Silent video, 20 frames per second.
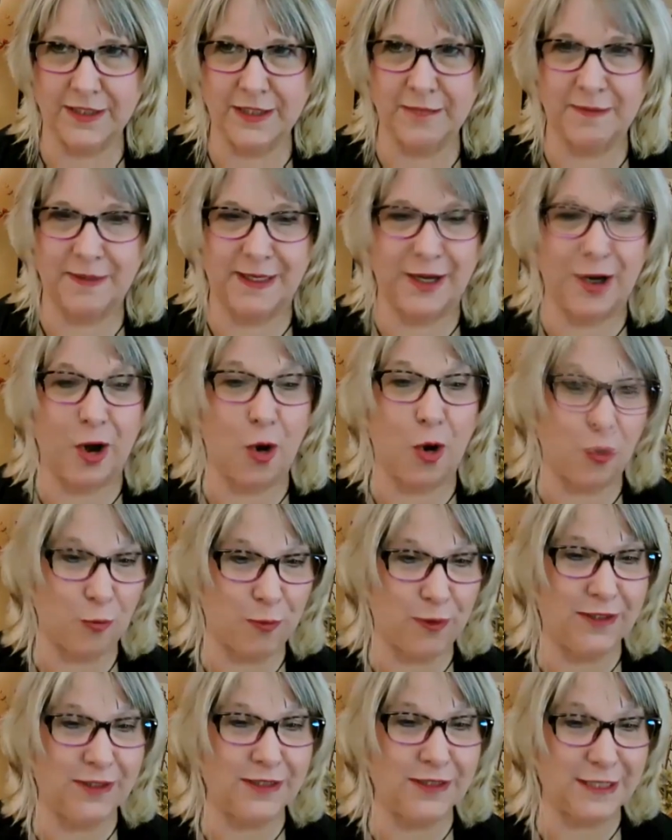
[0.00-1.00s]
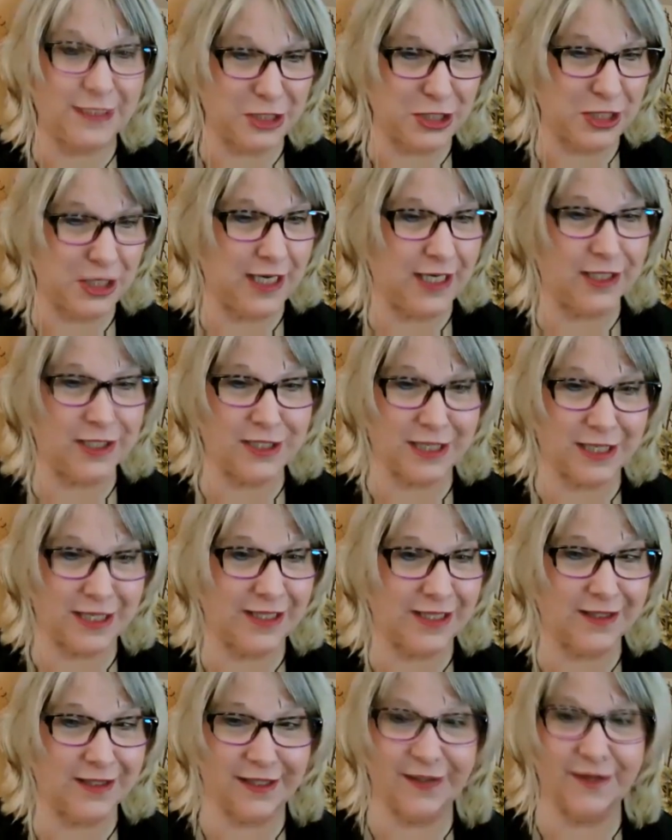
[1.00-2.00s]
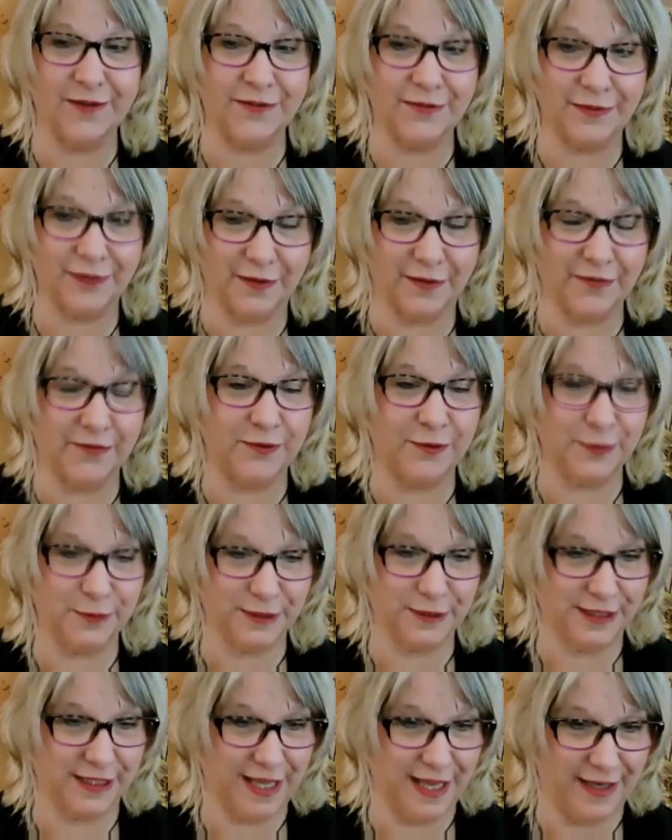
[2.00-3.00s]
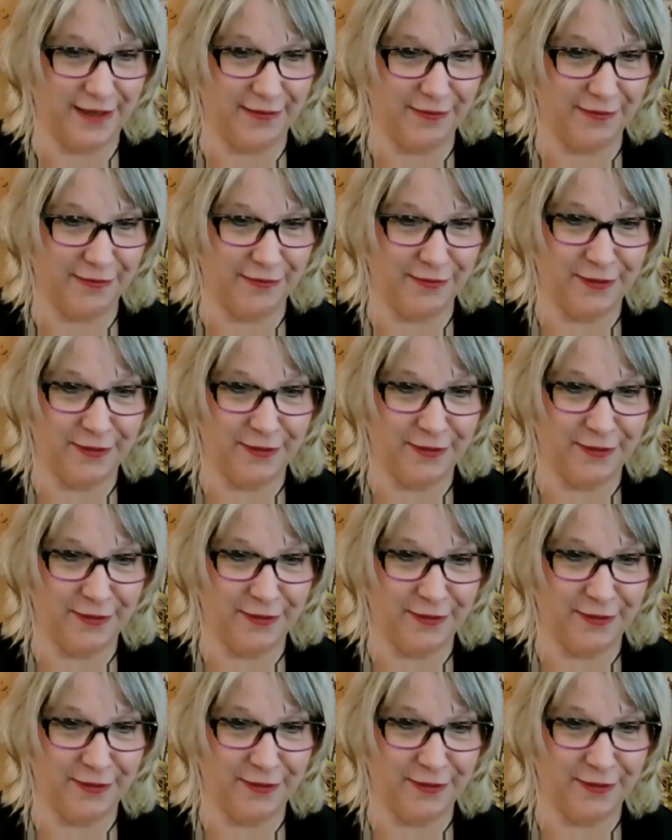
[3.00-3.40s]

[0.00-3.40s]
be open to change and live a fluid life.